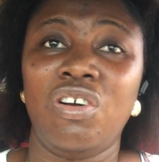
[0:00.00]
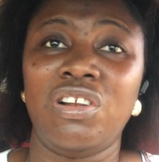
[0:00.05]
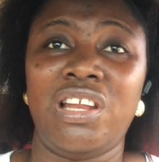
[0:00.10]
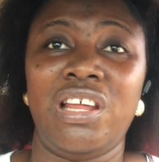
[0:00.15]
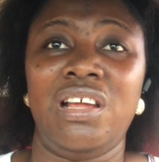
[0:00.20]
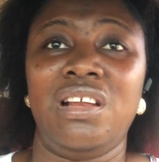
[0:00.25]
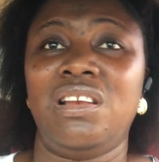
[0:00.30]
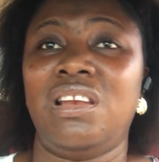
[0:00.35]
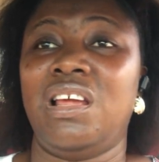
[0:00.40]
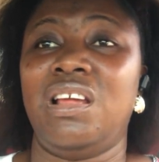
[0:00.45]

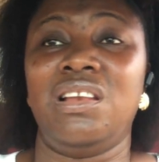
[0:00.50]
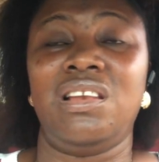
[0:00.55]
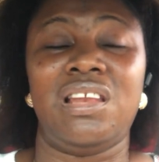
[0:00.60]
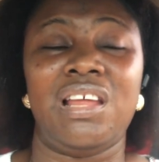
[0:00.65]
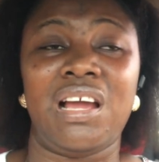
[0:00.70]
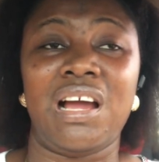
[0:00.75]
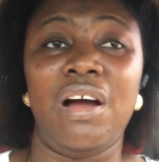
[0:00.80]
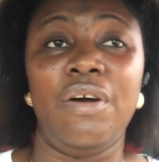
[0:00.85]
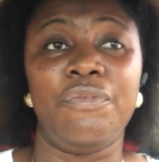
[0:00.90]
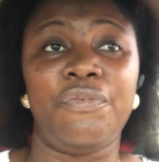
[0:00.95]
they
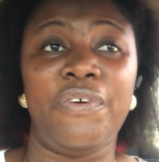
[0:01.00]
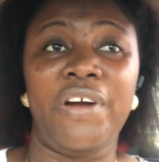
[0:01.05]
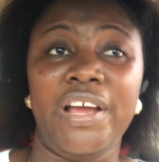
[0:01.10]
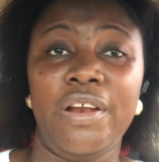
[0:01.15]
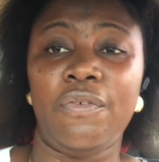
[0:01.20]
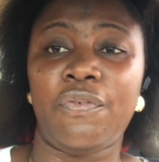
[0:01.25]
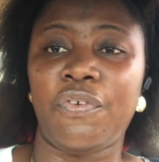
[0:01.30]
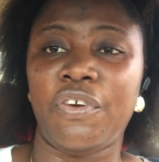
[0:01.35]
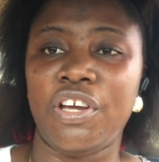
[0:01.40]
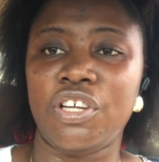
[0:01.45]
can't
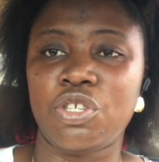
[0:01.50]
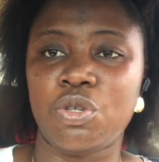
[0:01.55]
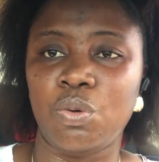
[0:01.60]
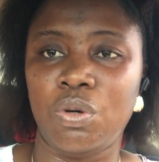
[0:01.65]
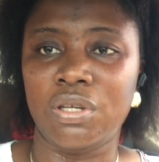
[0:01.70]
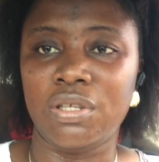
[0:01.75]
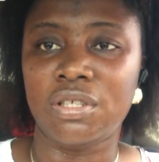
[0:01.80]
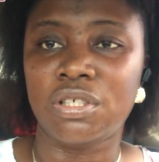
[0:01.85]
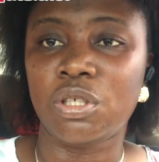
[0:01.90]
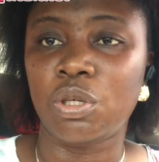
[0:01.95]
find fresh
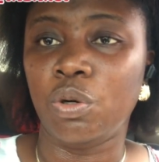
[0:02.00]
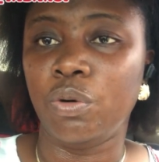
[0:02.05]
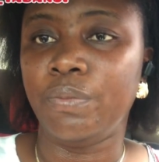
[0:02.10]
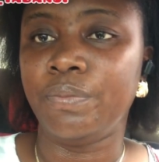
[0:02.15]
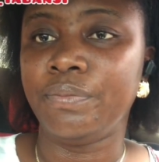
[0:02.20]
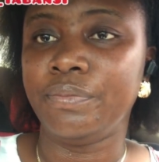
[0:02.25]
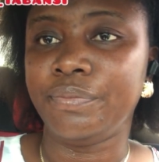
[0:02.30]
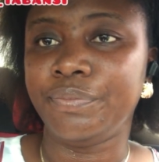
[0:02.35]
one. So